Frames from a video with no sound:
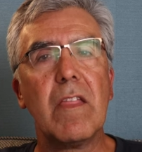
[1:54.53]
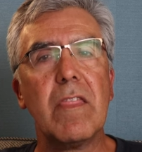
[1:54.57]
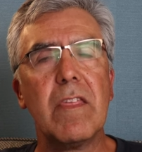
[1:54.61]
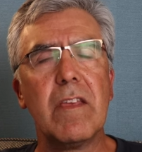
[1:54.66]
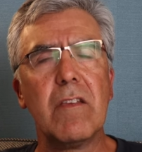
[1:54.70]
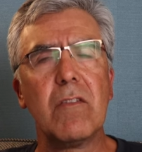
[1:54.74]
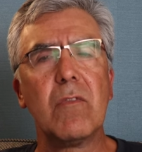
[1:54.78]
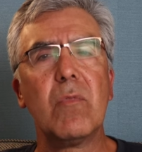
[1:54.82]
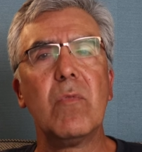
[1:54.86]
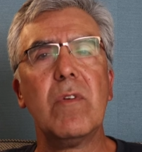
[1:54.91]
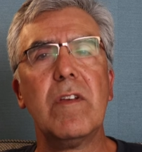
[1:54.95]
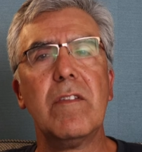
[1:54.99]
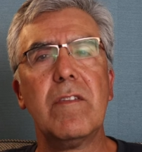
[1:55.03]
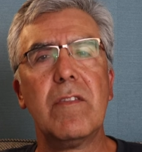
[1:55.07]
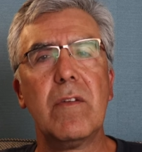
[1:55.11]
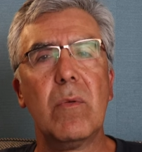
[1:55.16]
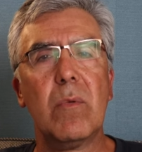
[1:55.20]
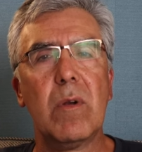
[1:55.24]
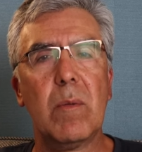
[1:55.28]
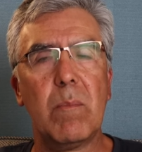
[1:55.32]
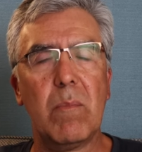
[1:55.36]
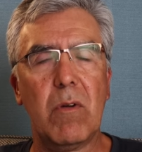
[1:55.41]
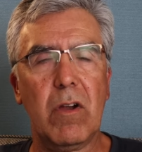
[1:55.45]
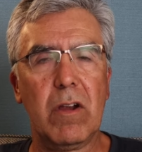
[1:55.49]
This was the
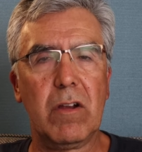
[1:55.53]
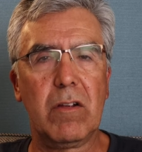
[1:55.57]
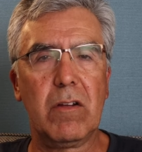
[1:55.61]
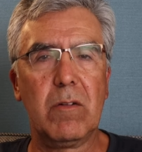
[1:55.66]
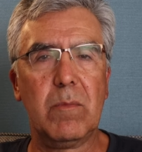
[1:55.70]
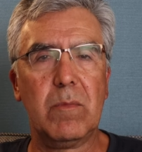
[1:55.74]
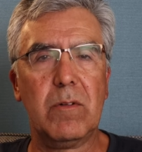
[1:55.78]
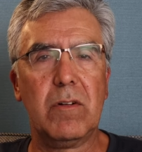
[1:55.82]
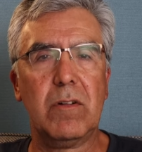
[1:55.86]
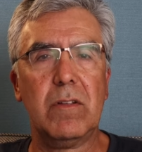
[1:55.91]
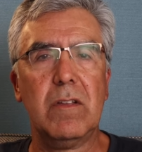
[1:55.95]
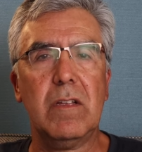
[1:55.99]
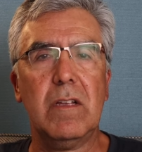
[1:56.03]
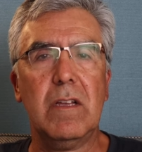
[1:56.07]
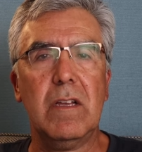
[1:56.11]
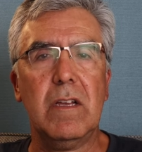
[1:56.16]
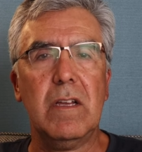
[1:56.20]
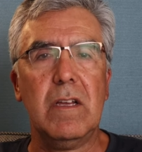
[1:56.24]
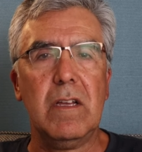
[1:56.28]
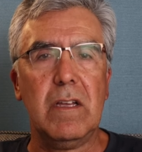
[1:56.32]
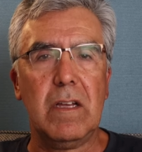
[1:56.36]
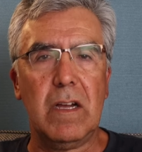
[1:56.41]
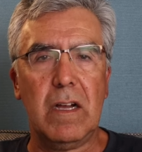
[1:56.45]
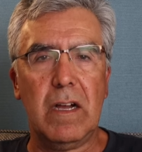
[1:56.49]
remarkable
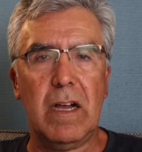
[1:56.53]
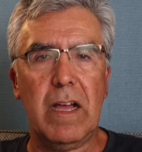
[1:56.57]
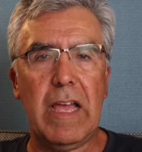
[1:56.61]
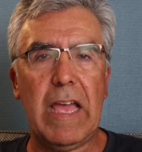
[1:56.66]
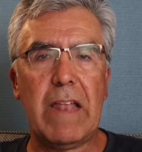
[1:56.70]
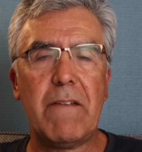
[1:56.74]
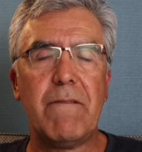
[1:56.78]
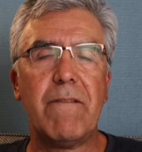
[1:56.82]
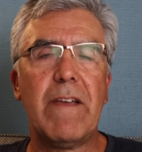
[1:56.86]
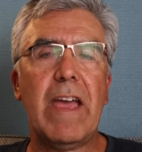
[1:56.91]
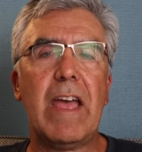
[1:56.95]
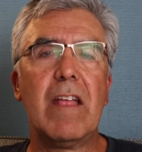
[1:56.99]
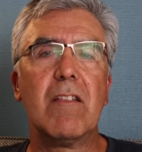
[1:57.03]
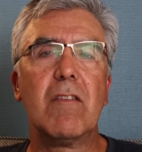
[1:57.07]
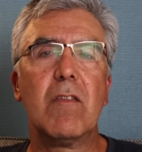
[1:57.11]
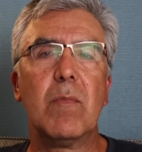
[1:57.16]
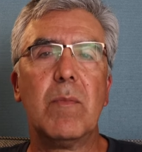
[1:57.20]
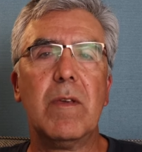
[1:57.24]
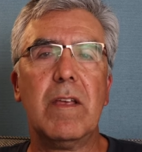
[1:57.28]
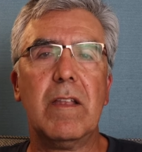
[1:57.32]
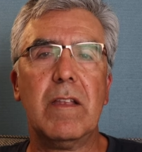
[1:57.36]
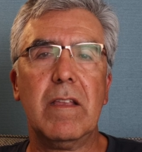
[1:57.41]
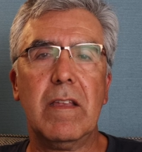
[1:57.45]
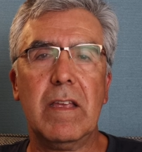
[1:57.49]
uh,
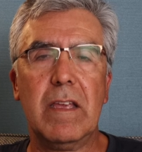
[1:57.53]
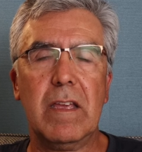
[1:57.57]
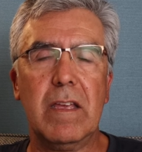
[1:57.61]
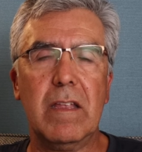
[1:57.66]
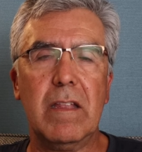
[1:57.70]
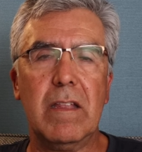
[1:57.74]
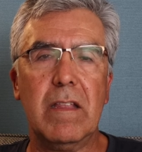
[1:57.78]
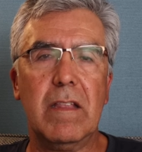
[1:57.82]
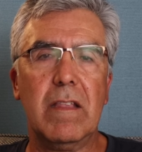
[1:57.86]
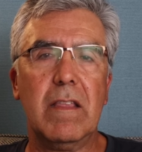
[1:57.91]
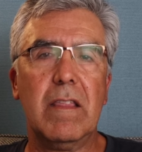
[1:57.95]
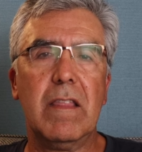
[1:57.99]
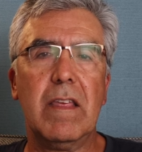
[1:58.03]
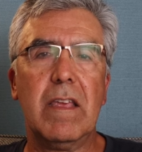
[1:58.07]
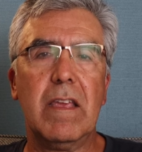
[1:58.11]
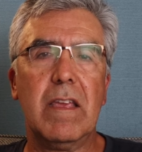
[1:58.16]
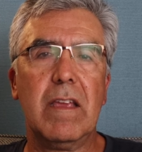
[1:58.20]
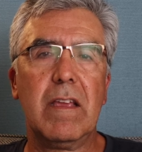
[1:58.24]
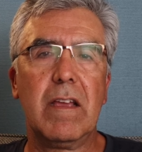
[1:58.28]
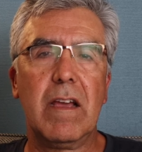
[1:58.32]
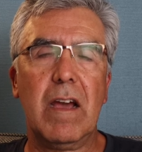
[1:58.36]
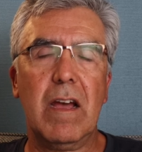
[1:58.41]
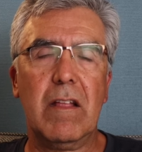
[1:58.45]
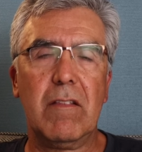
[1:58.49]
advancement in
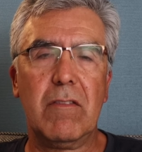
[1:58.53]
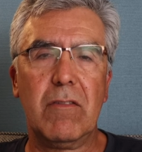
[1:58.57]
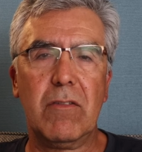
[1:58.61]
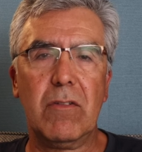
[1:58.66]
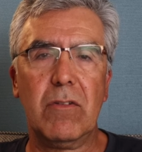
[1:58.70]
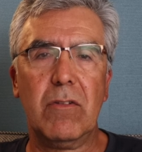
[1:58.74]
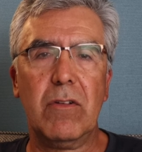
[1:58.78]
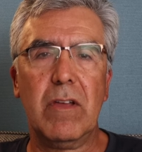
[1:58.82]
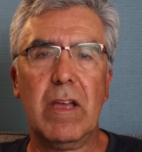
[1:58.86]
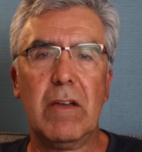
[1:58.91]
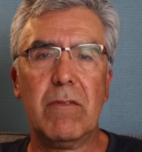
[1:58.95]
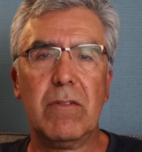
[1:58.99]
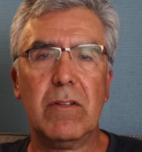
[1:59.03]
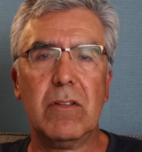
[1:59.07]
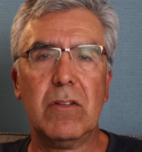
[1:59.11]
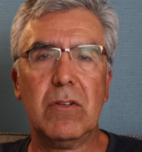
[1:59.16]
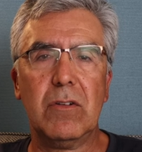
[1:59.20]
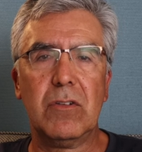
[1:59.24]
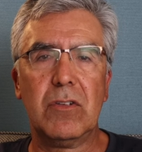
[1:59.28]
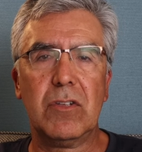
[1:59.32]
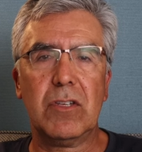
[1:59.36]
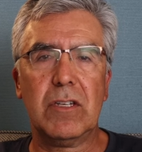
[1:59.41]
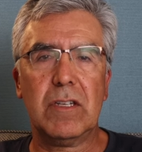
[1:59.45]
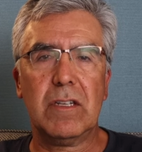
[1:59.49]
the KAATSU
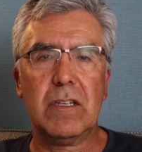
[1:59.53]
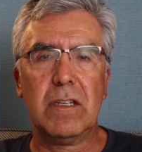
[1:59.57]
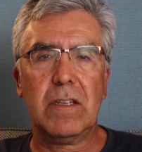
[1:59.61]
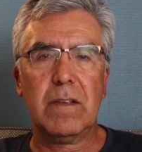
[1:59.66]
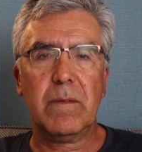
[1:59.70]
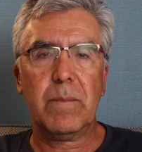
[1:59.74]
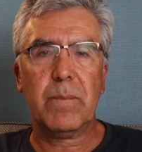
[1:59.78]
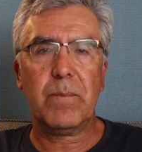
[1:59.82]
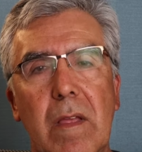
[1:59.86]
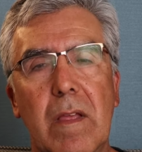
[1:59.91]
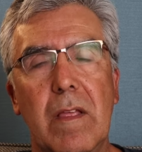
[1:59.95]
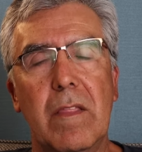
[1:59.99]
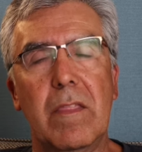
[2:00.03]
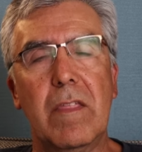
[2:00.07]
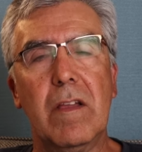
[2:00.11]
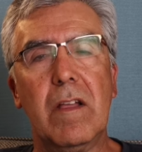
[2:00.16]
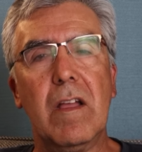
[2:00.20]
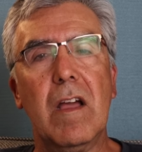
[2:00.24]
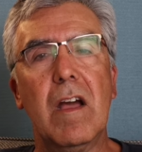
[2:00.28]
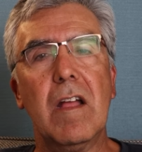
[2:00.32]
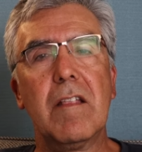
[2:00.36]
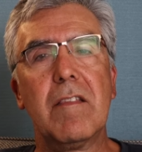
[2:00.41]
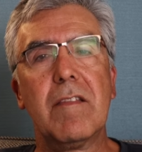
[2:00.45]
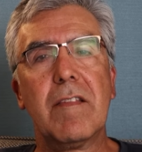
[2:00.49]
evolution. The
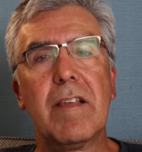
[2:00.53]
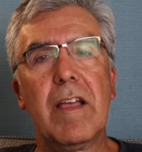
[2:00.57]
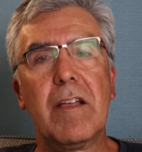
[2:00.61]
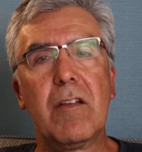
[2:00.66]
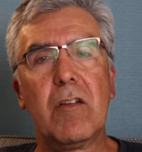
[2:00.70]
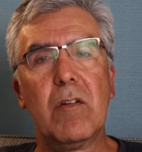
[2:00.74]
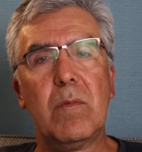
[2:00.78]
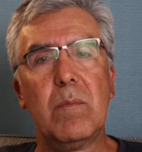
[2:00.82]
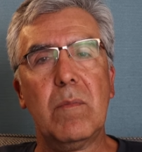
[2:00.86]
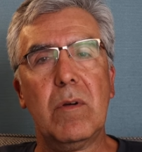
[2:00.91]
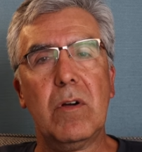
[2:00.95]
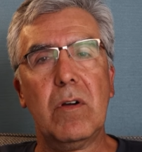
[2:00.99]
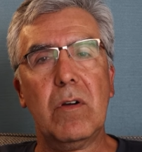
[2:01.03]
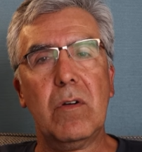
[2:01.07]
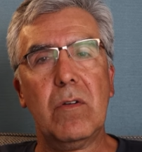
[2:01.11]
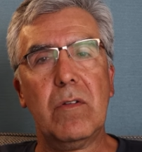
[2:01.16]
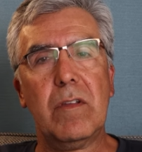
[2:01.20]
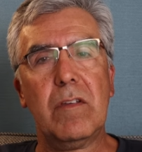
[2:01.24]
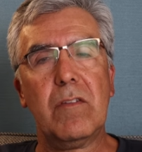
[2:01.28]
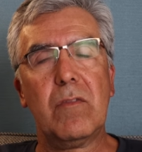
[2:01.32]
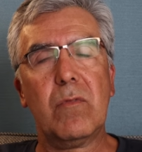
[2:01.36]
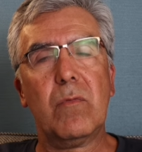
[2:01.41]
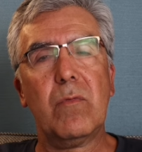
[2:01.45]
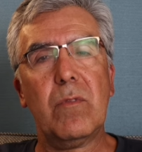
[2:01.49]
cycle
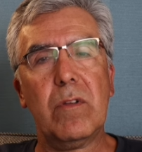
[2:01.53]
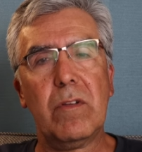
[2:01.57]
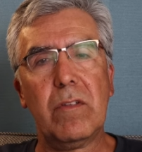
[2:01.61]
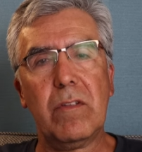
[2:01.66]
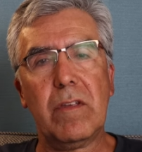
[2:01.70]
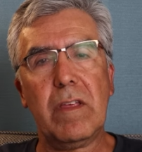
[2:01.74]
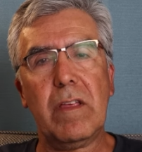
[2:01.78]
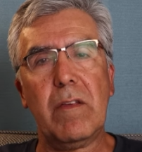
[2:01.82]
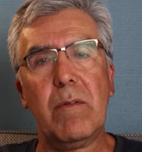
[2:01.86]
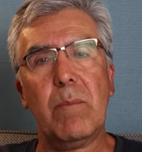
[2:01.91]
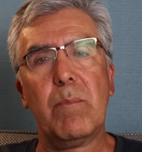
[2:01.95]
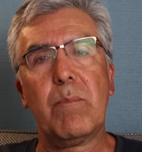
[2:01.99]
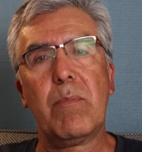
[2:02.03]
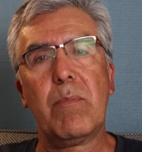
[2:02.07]
mode is really